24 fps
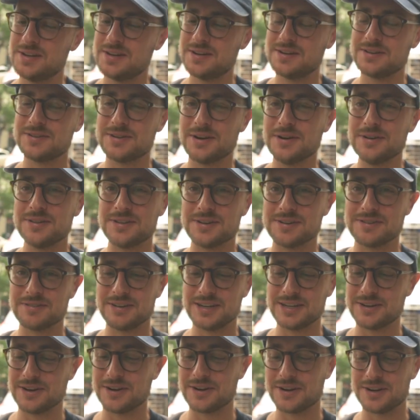You don't know the
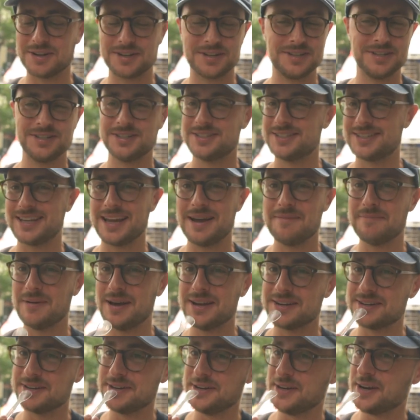Greek yogurt from this gap,
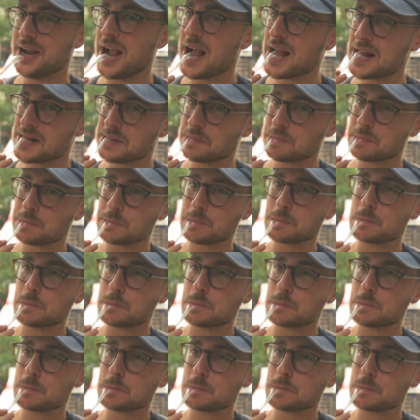do you? Yeah.